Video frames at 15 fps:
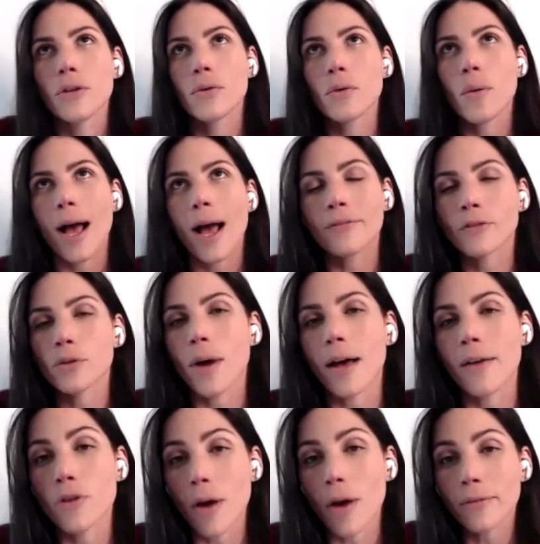You have
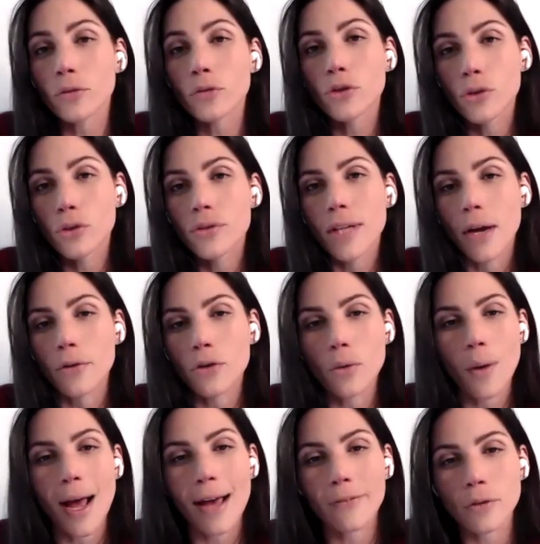to choose now. You
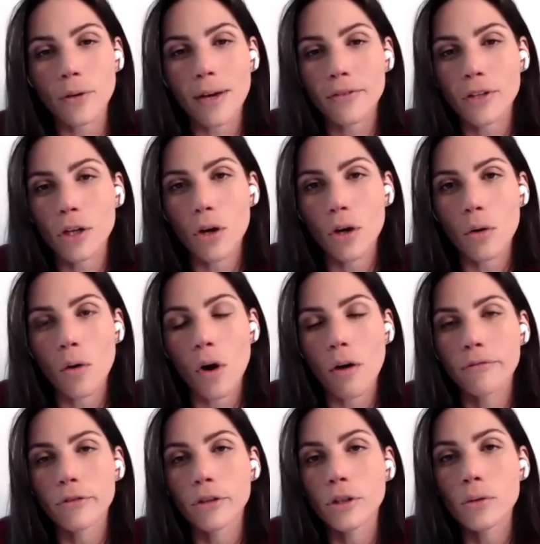don't have to have the goal
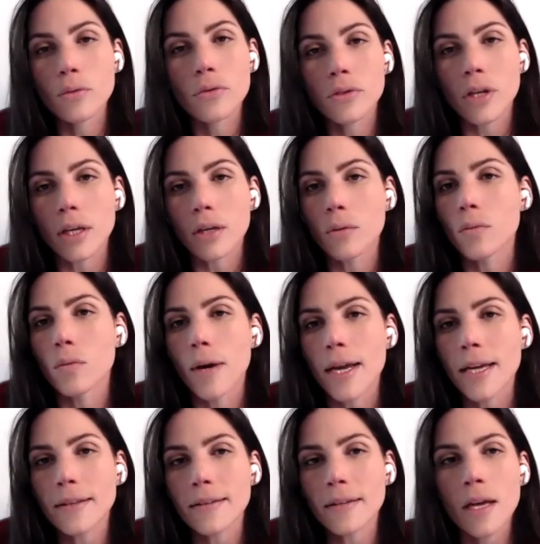of losing
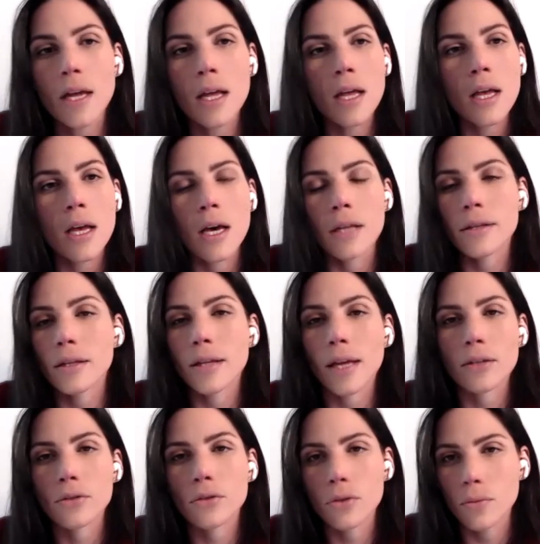weight in the
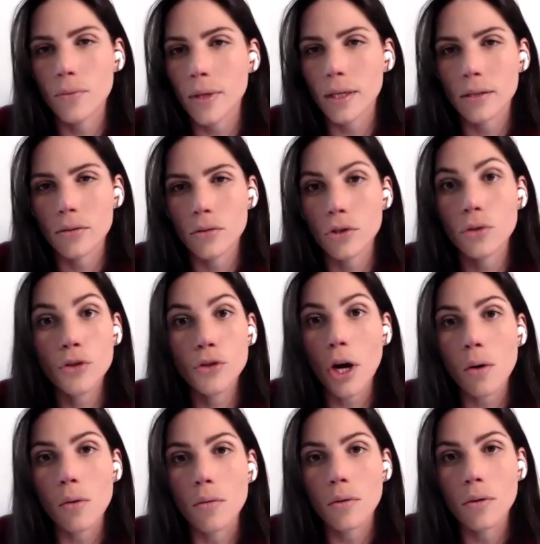next 2 weeks. You
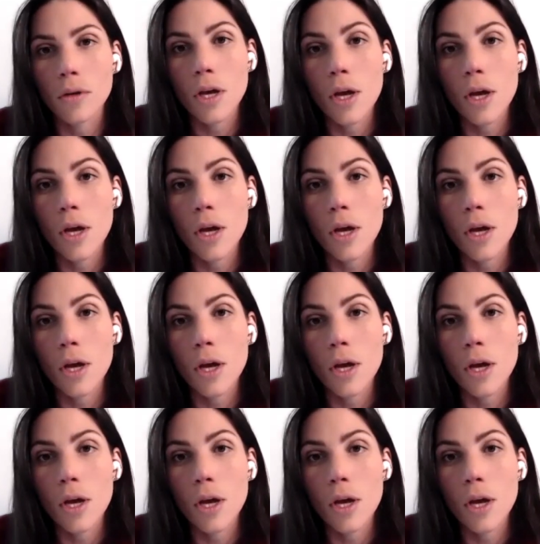don't.